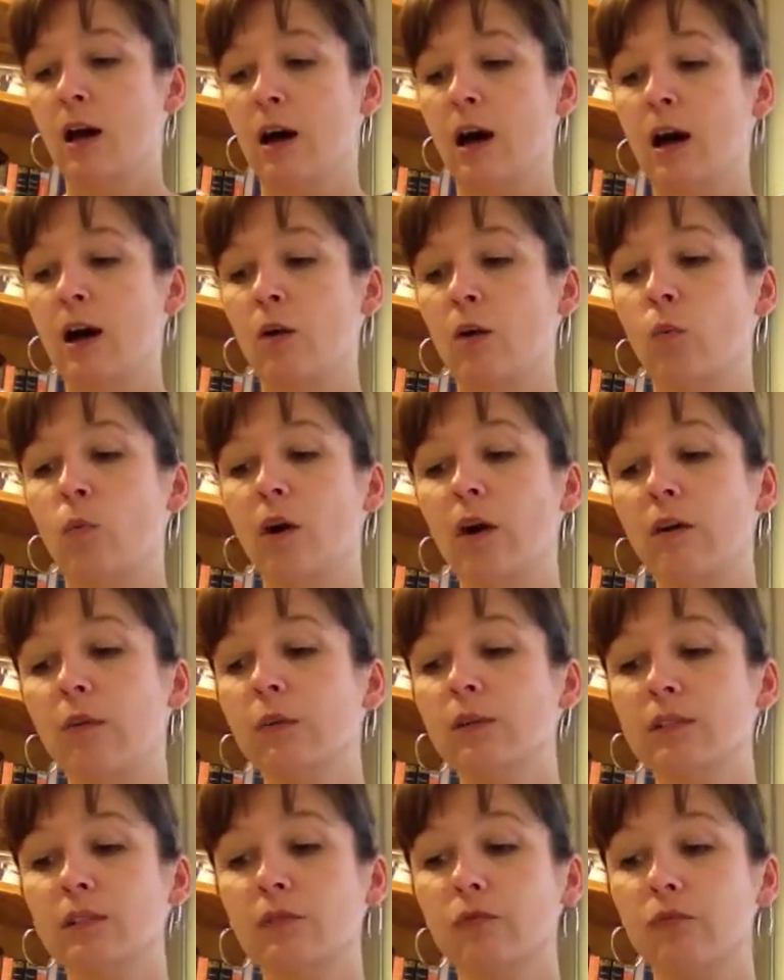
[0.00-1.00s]
Where
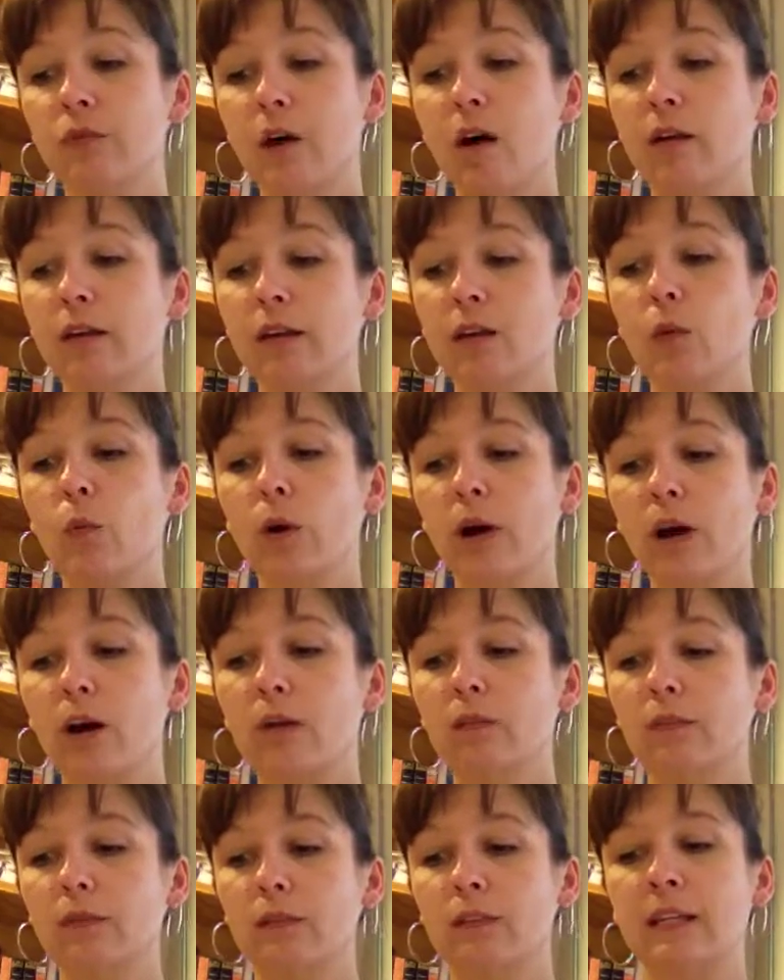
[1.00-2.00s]
was it falling?
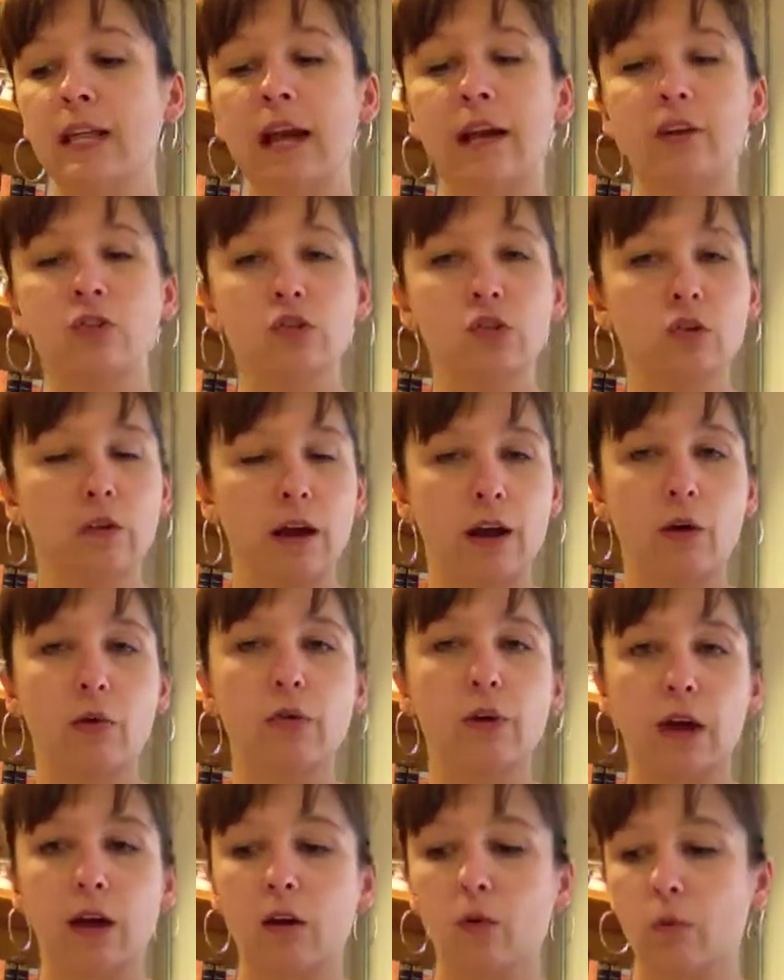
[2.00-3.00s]
Well, national
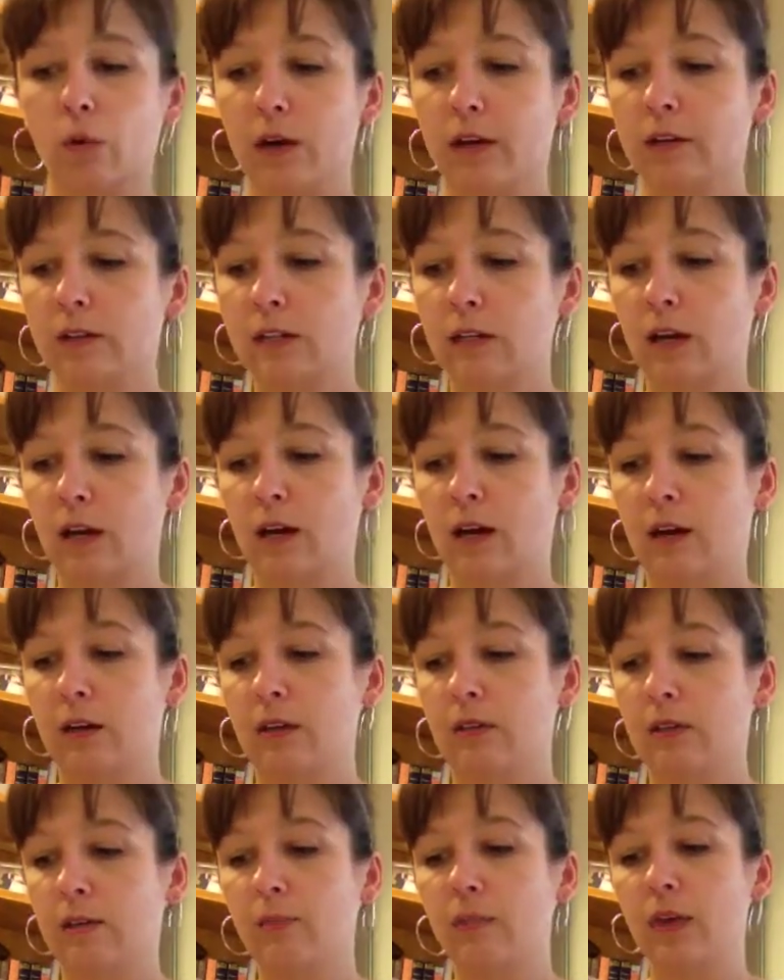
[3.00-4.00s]
health care was
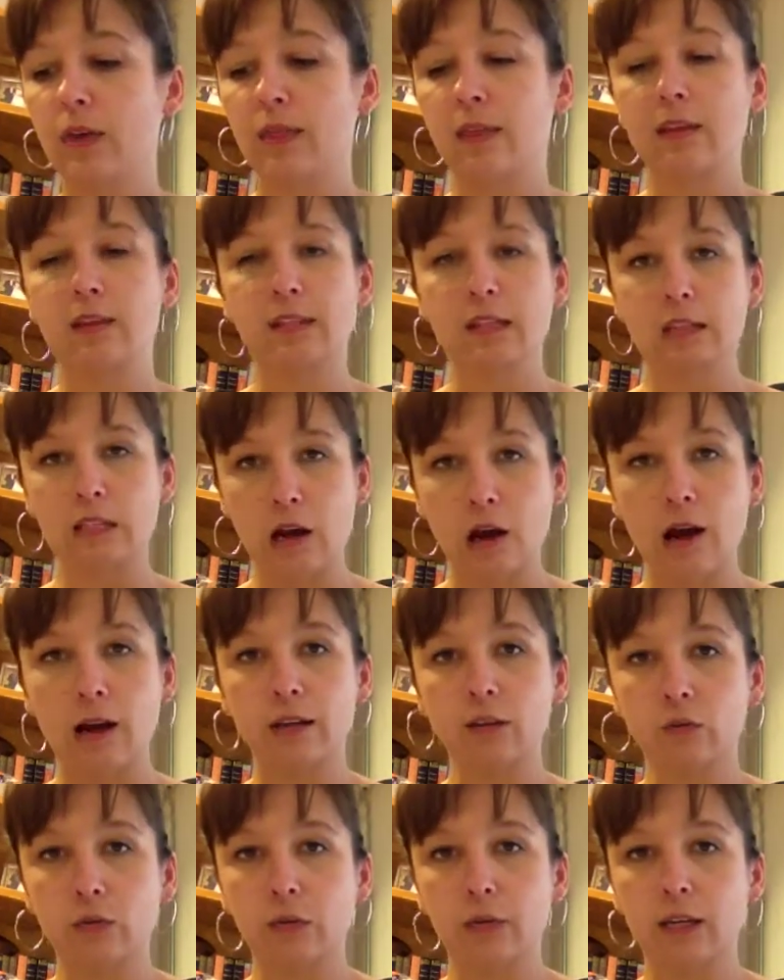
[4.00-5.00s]
something that did
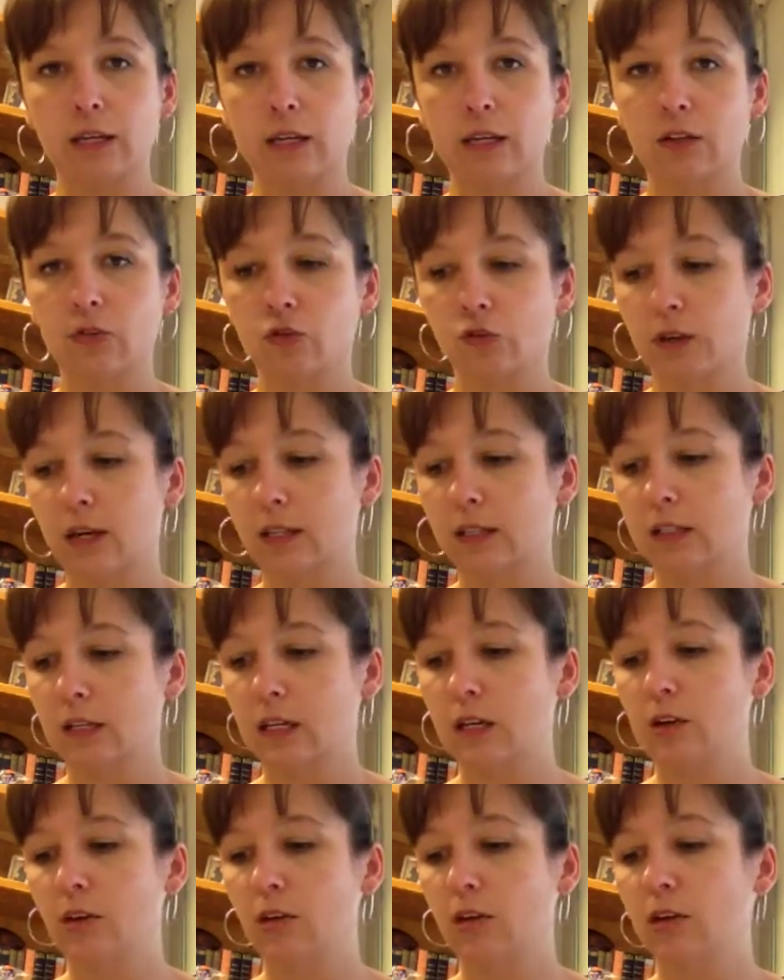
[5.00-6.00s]
not really get addressed
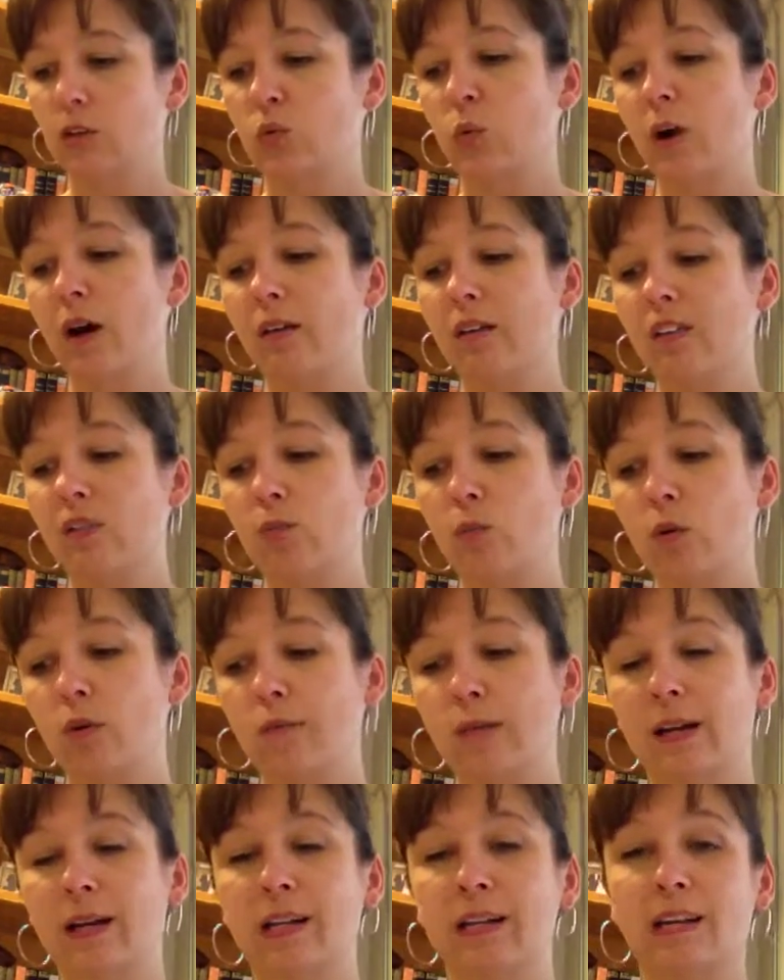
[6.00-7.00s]
here, as well as more
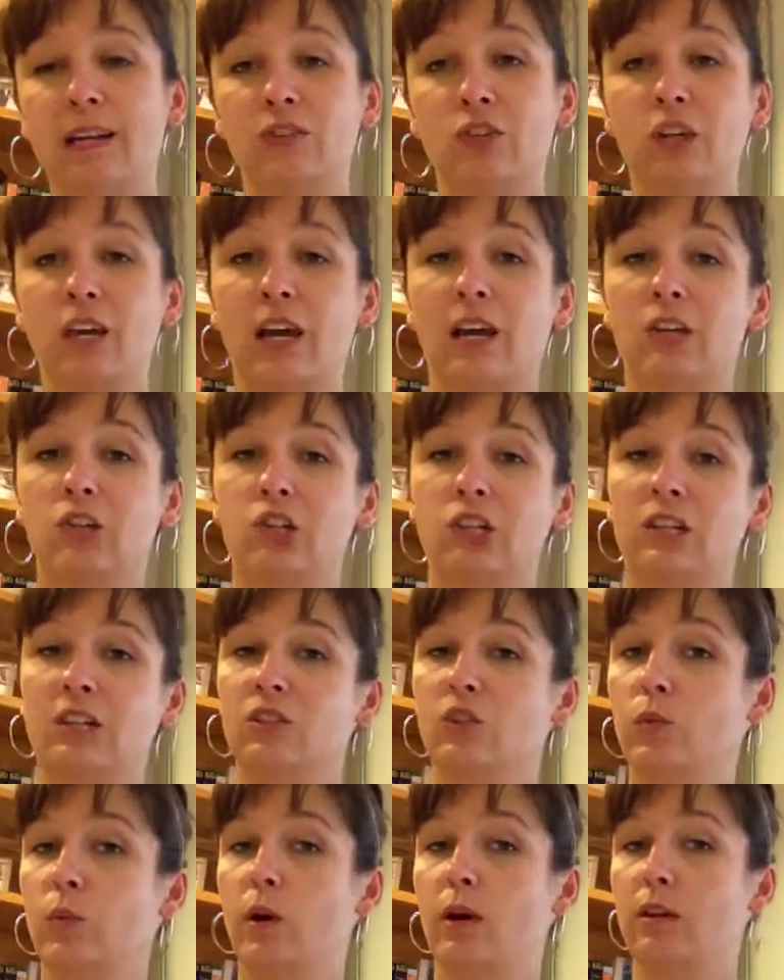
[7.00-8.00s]
money to education,
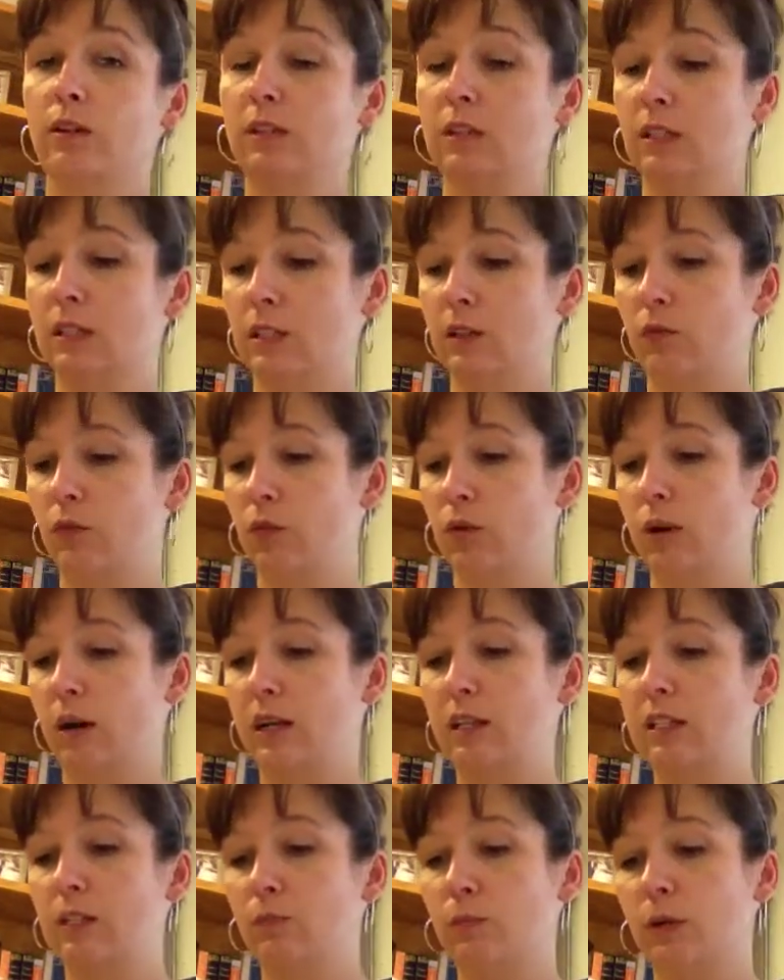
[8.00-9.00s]
as well as the Civil
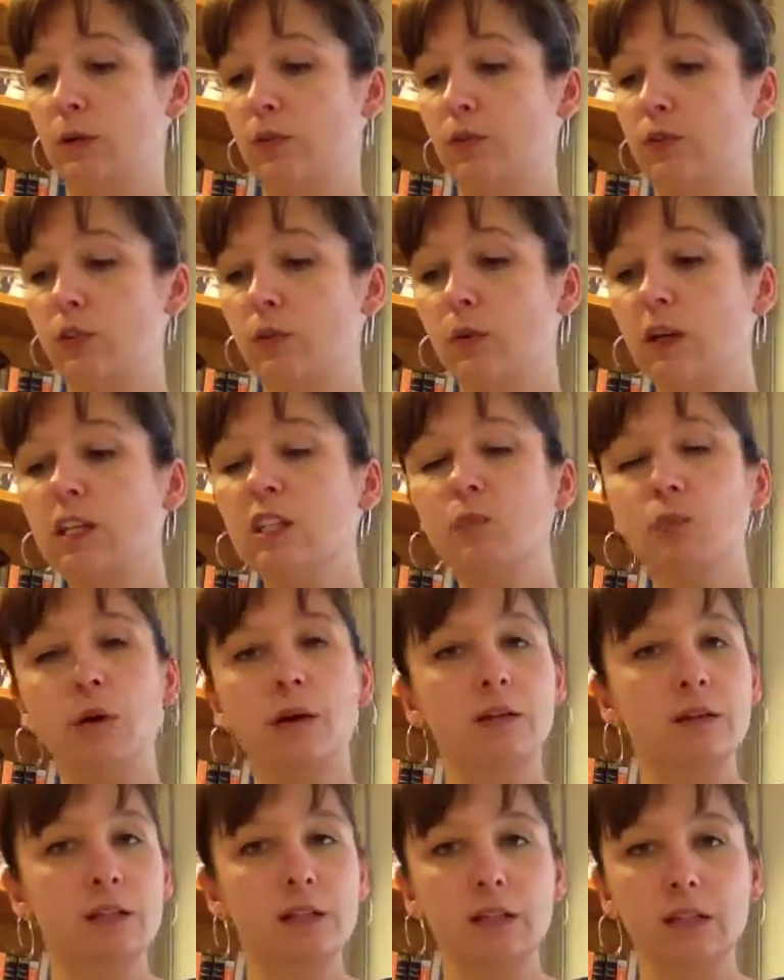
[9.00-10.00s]
Rights Bill. So his
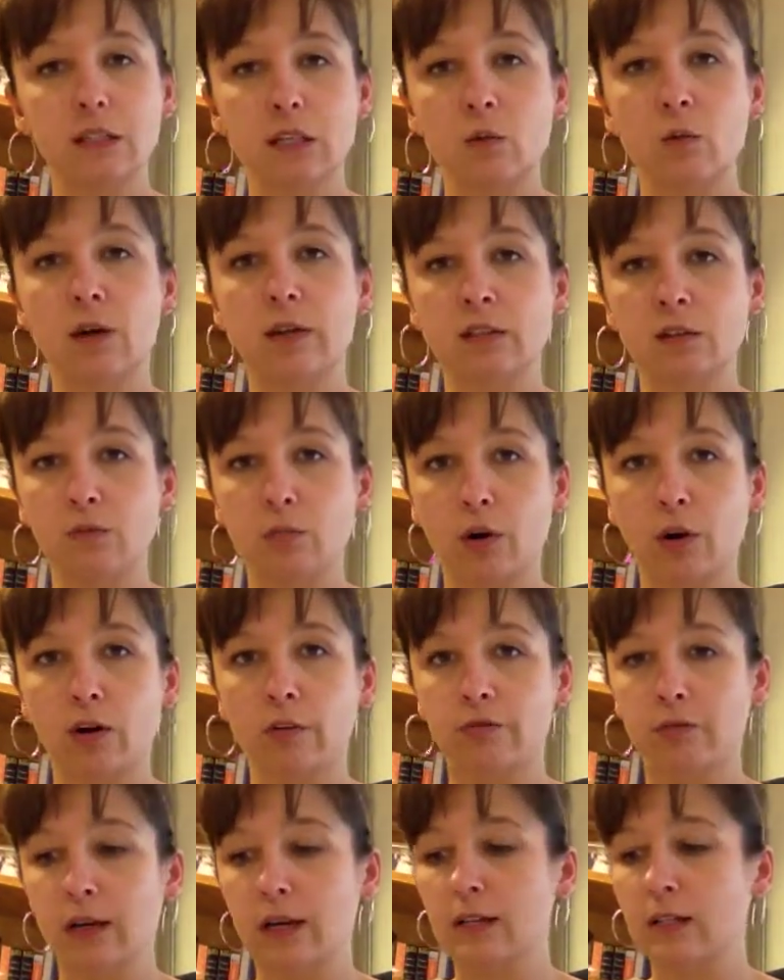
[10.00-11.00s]
presidency wasn't
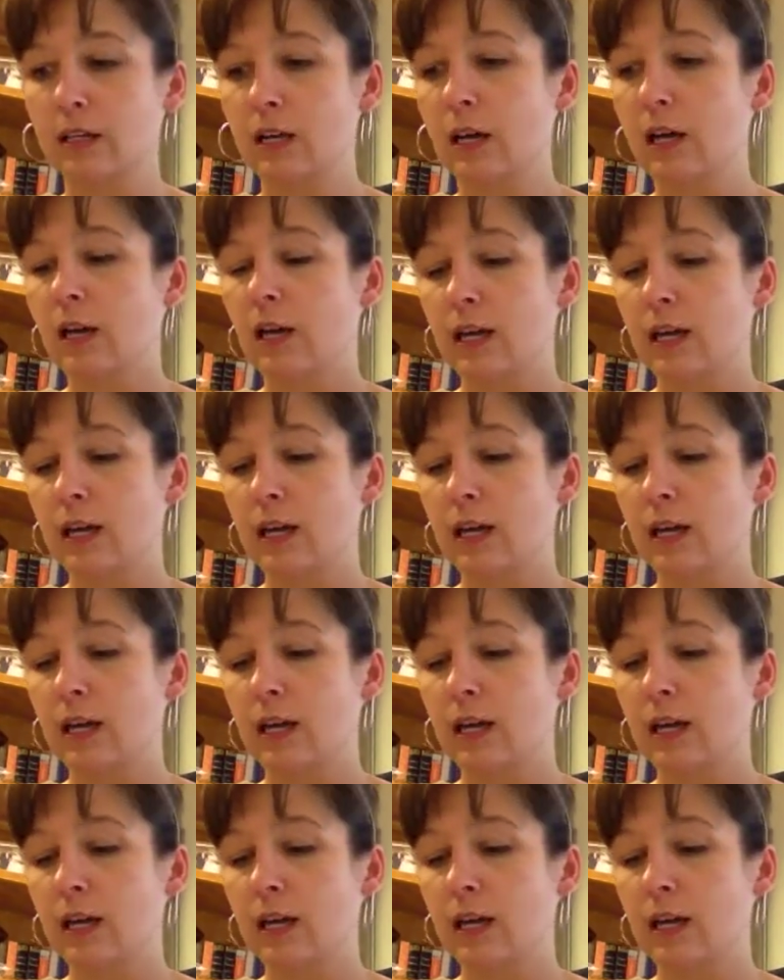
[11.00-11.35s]
perfect.